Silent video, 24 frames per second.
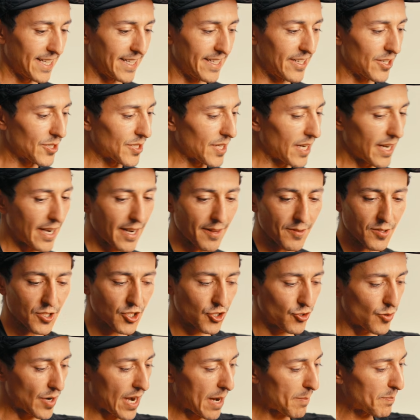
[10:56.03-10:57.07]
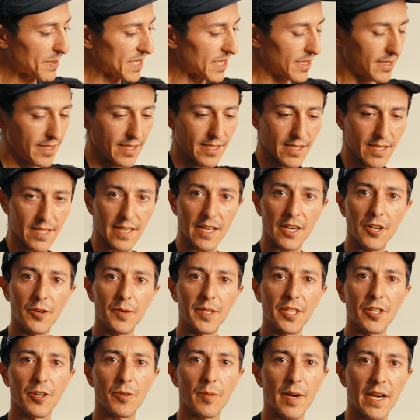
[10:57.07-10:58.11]
there's a lot of straps in this
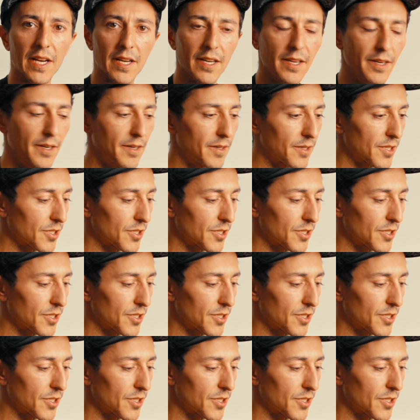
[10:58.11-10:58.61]
area right here.